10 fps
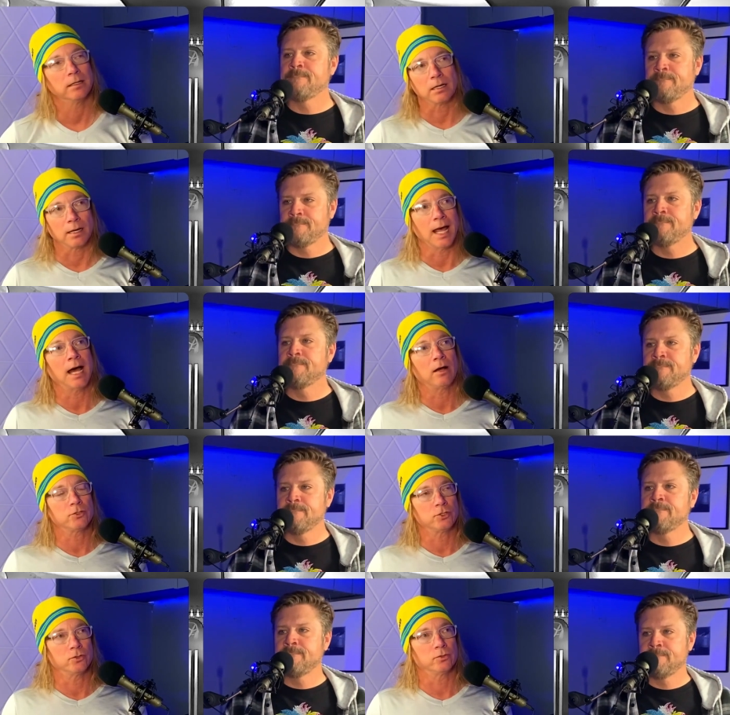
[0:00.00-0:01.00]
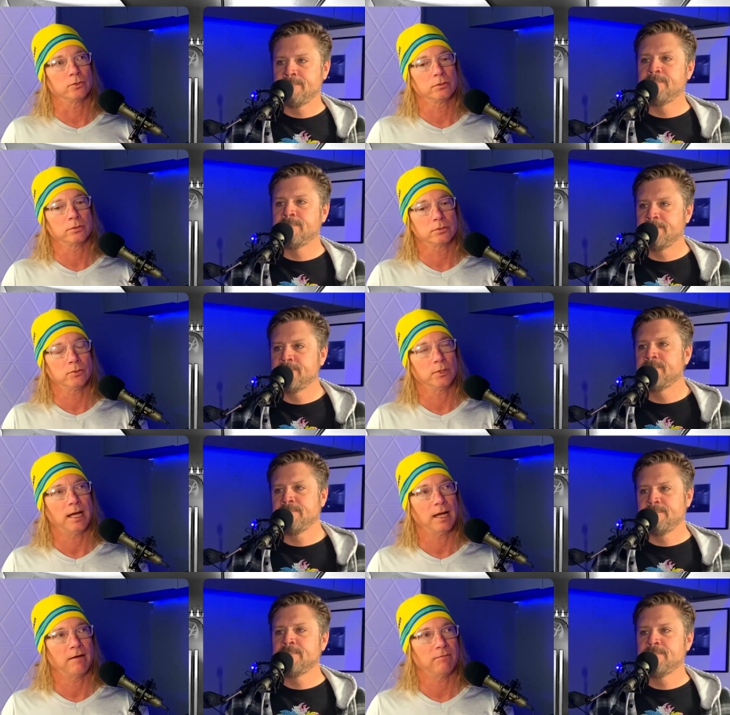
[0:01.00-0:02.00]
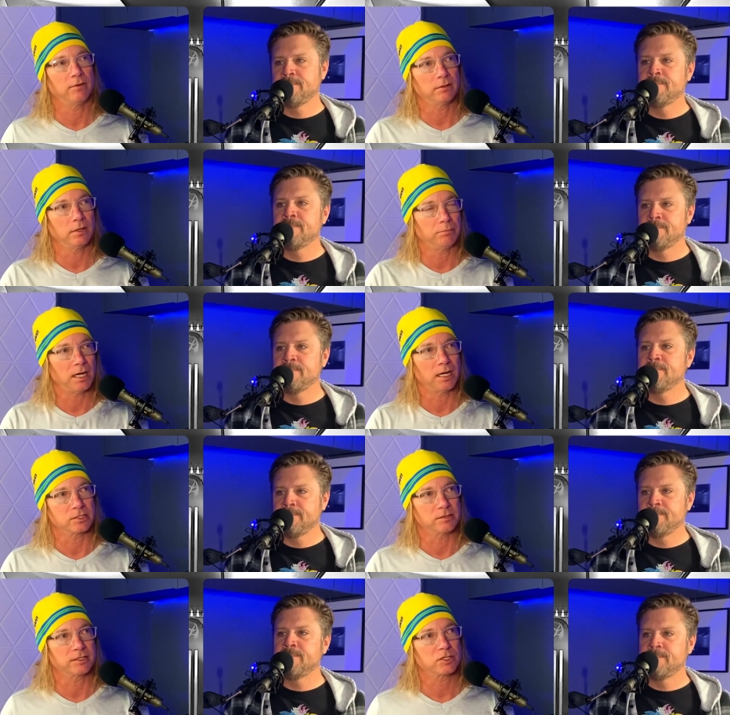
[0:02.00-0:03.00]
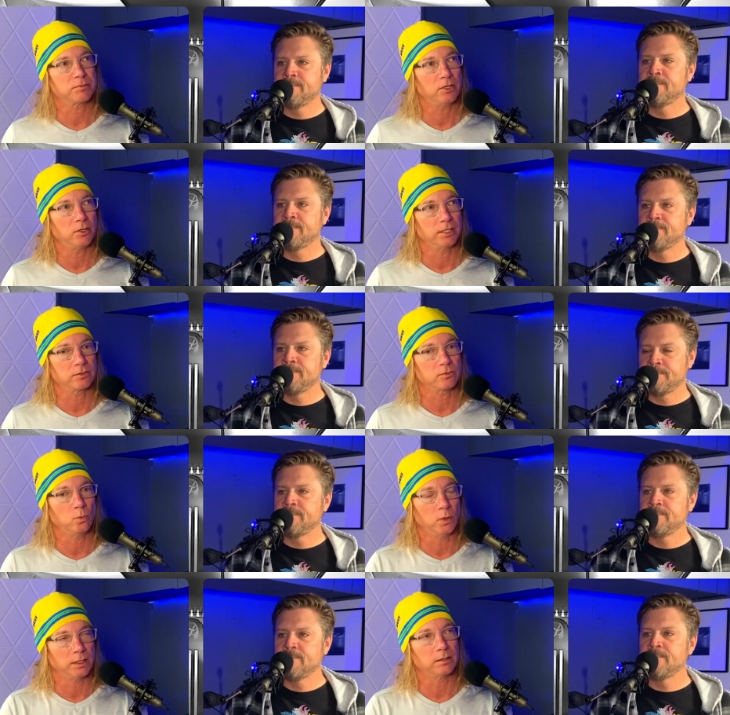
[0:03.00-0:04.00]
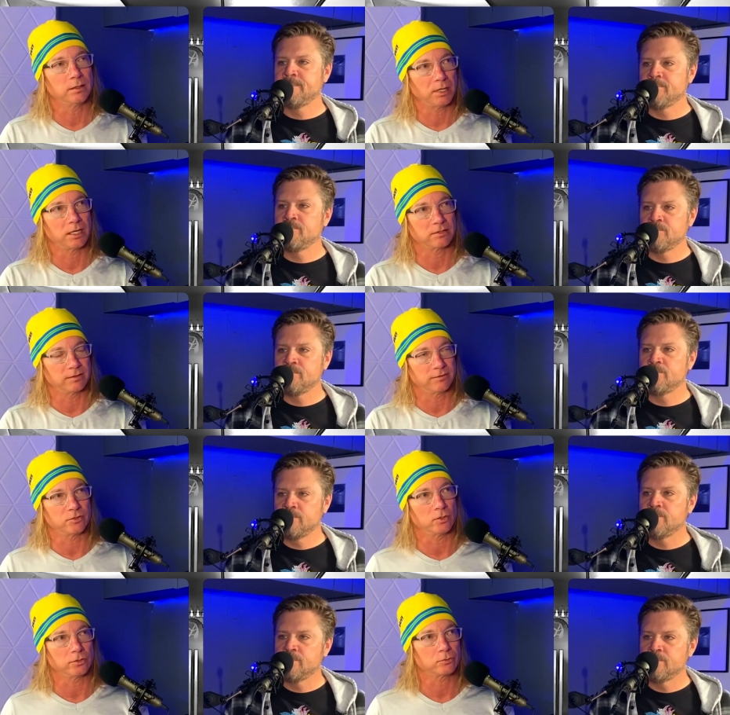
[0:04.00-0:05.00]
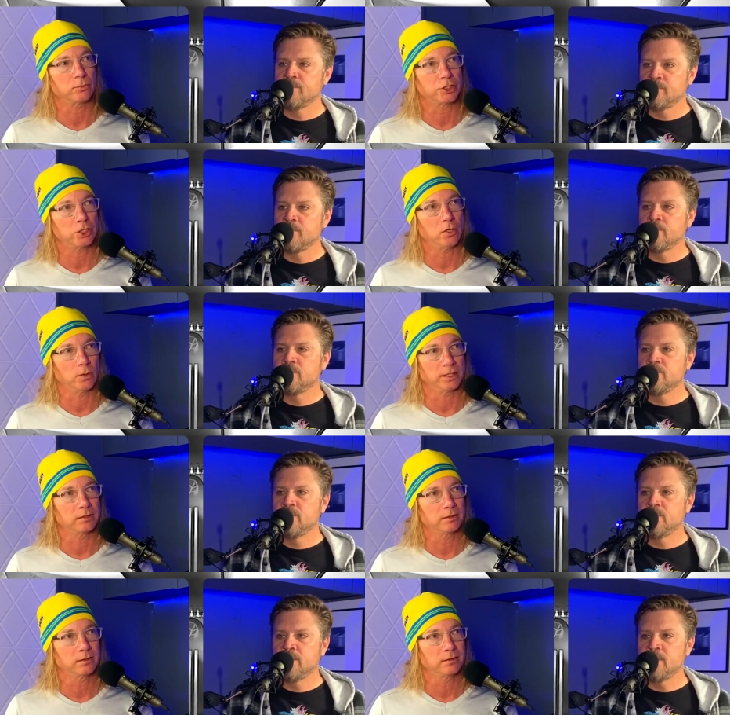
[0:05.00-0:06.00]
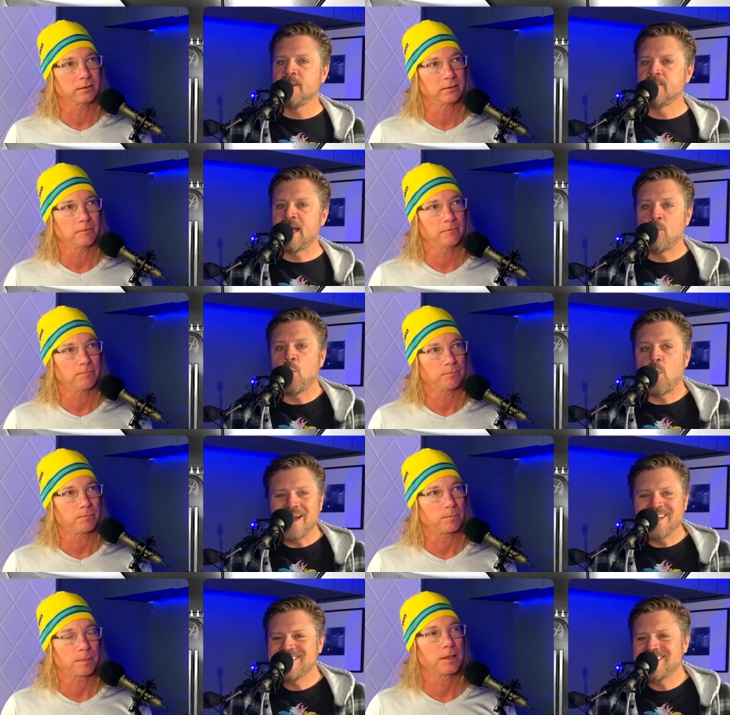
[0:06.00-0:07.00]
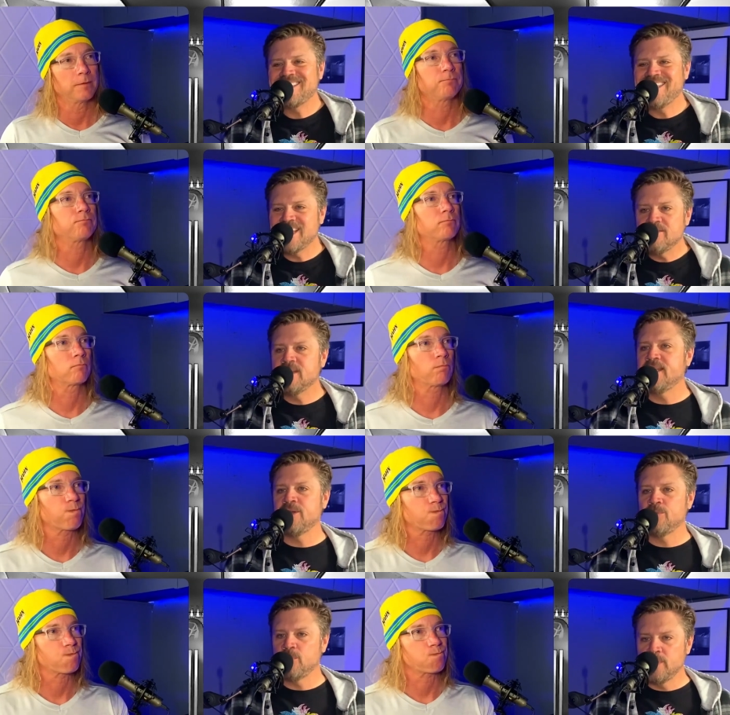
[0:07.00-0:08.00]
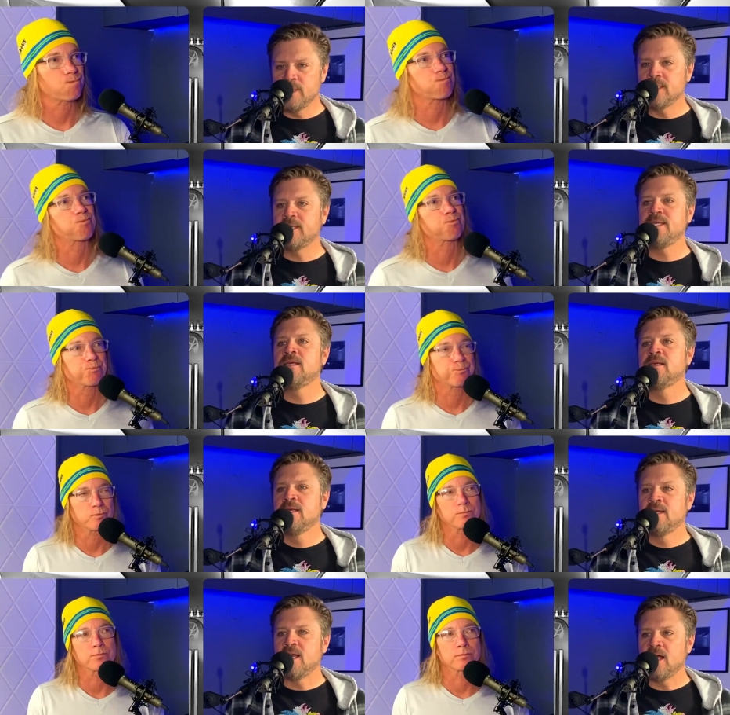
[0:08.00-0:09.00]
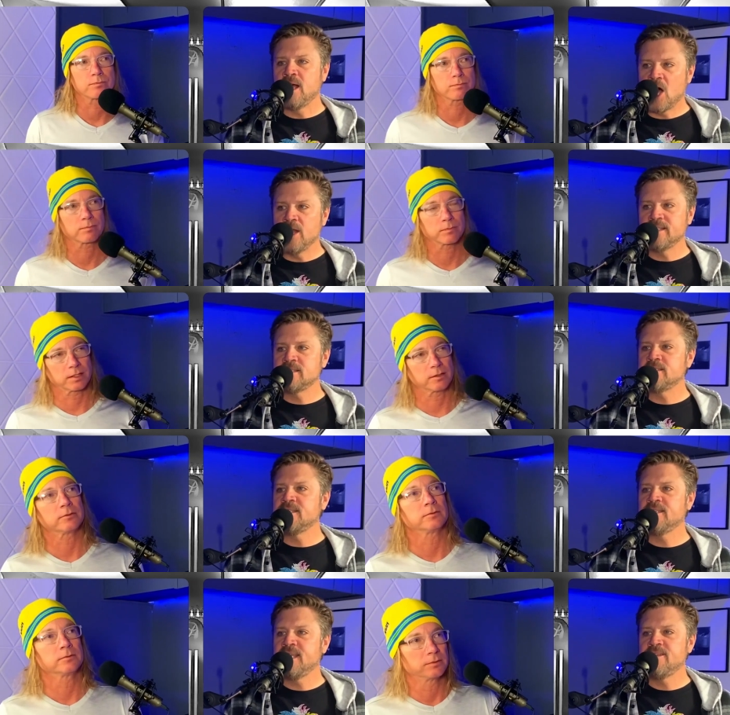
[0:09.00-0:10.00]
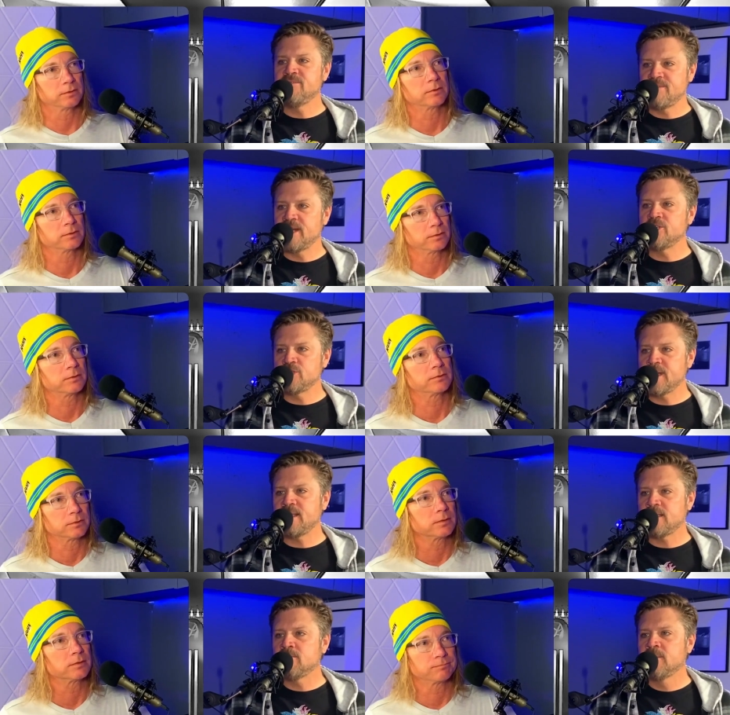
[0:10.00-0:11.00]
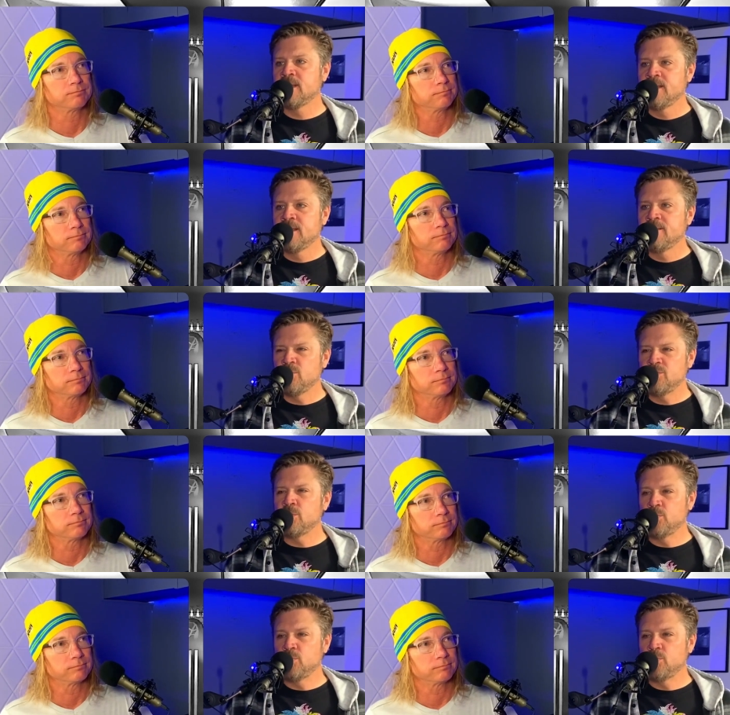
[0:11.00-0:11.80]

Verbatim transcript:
Speaker 1: allowed you to have a positive experience when the positive results were showing.
Speaker 2: Yeah. I wanted to give it a really honest and fair shake to